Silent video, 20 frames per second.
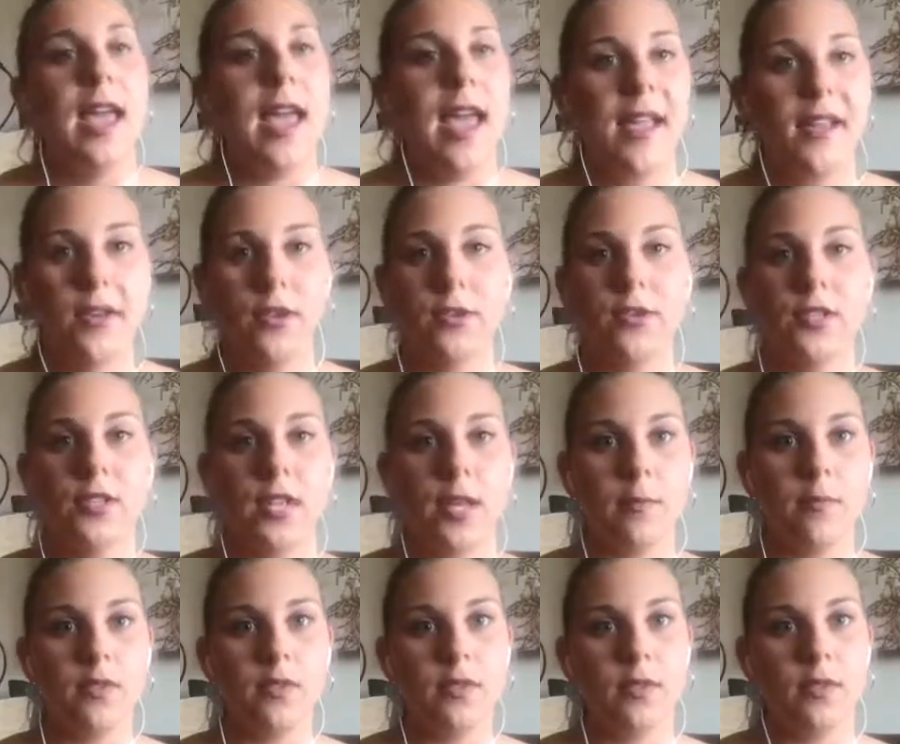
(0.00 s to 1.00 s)
anger
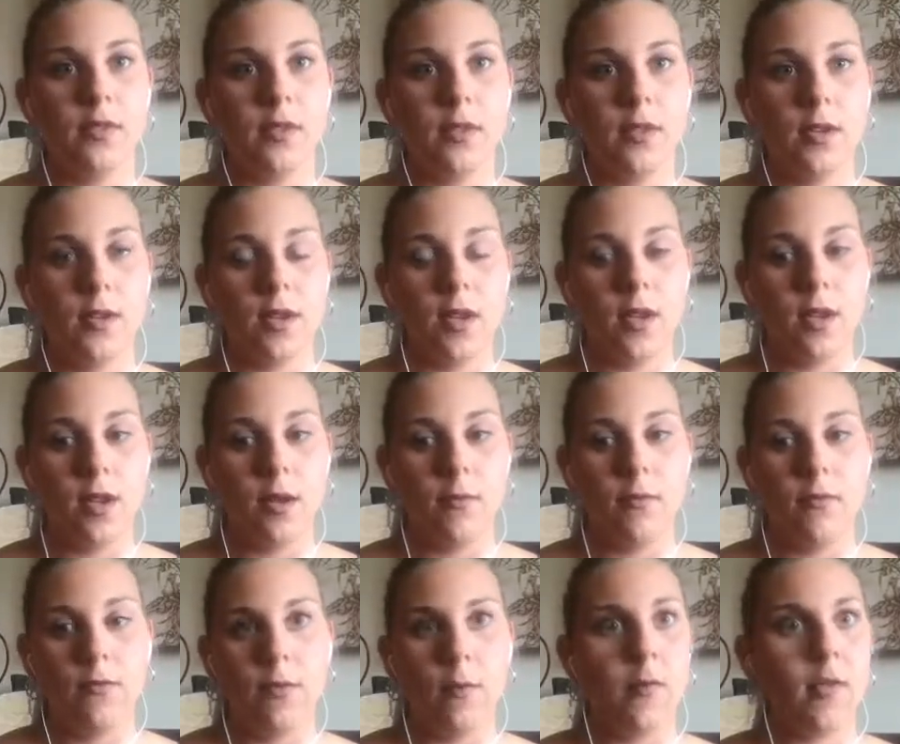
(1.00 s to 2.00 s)
stems
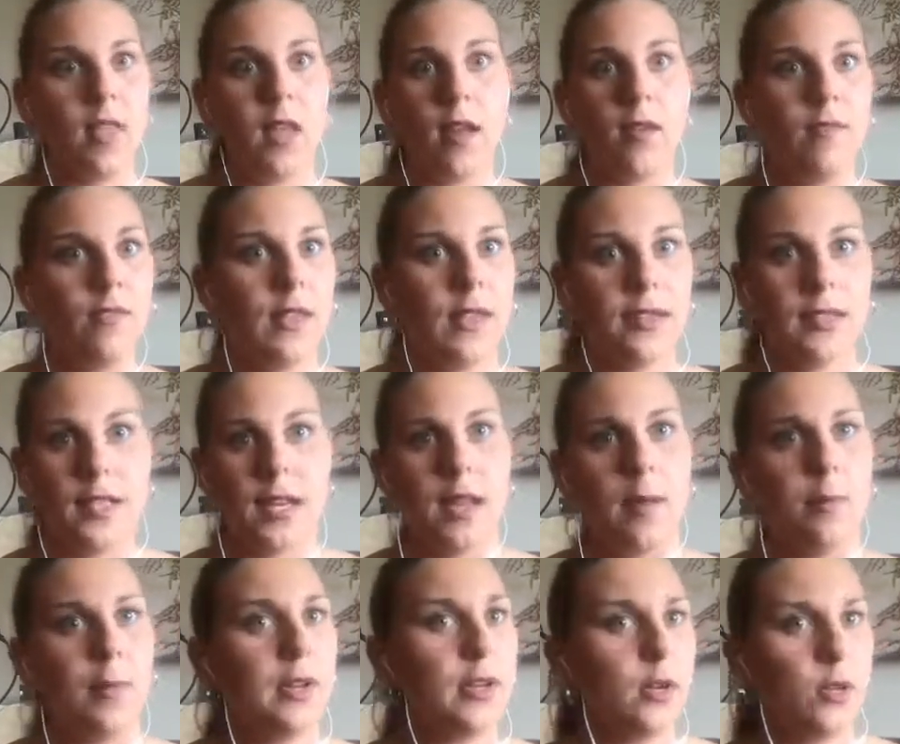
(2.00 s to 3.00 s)
from a lot of things that
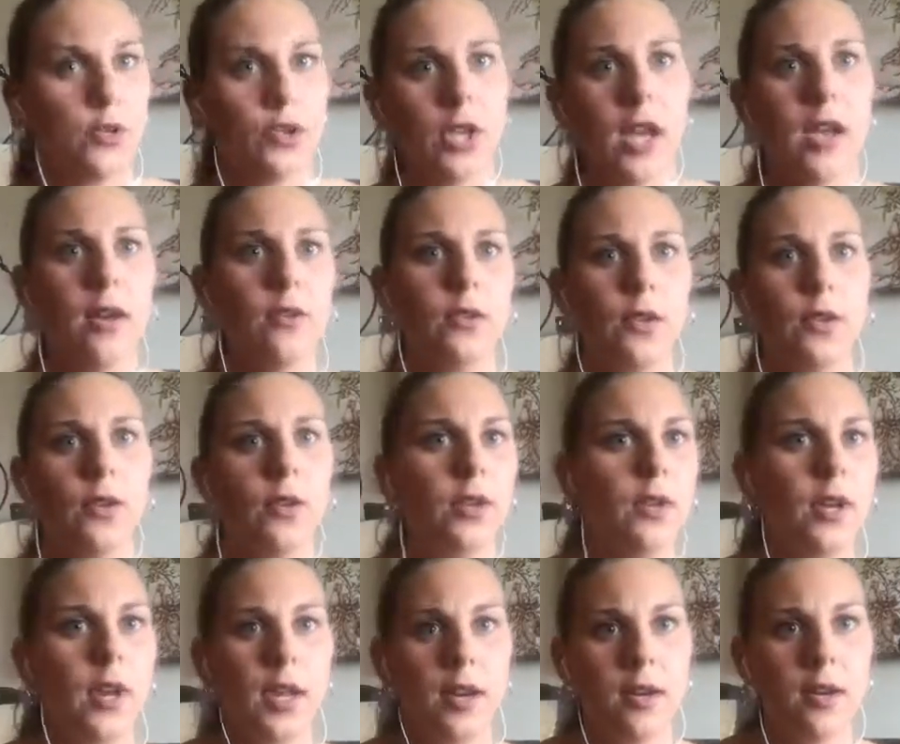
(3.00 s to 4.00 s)
happen in your
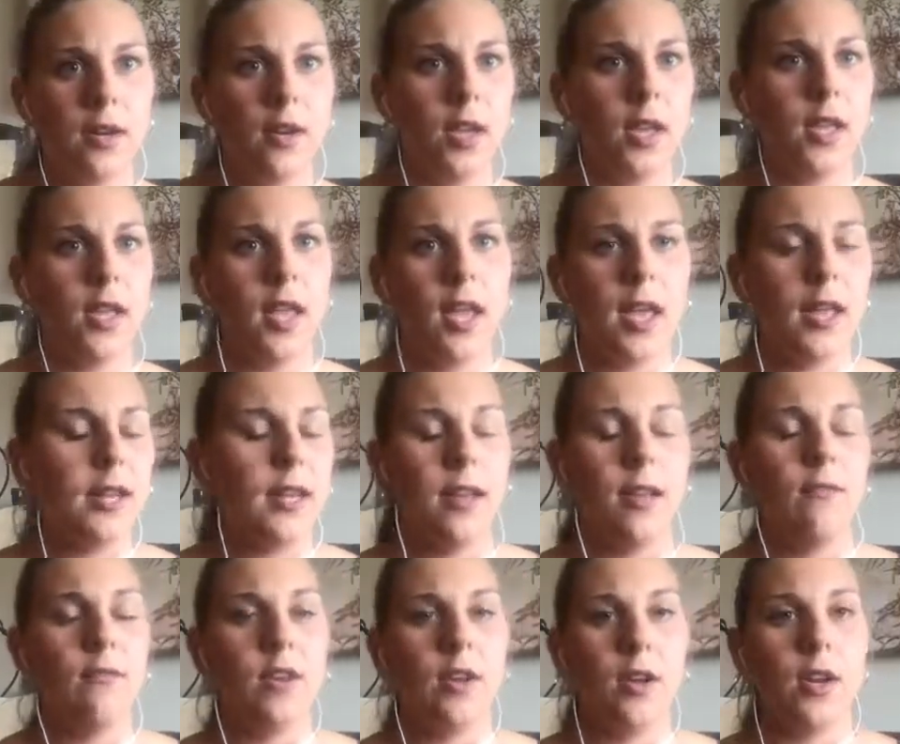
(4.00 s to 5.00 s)
childhood and
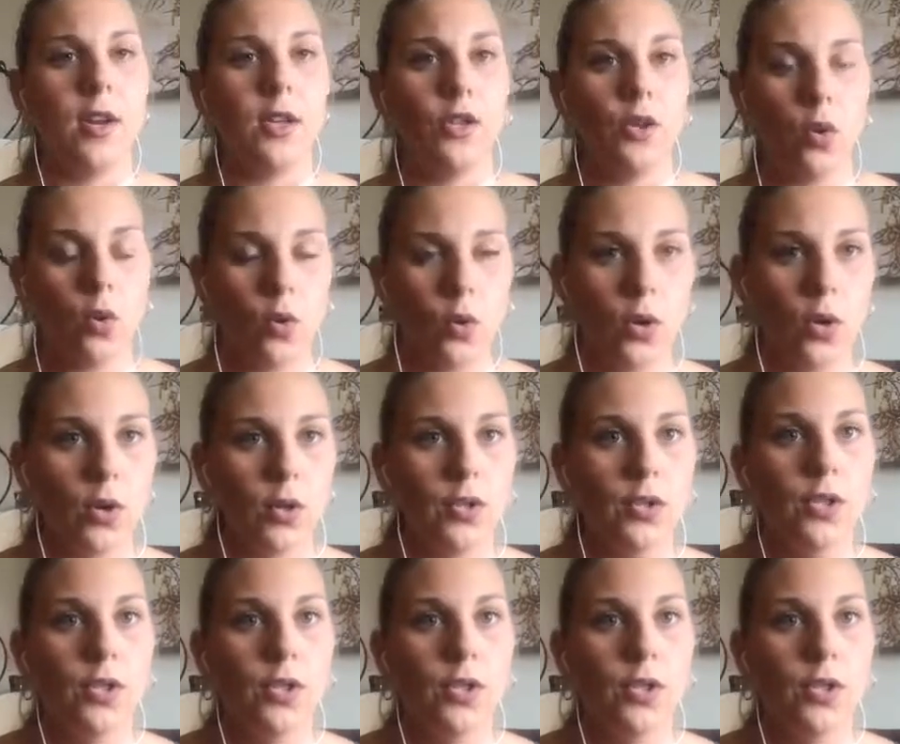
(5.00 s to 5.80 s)
even in adulthood.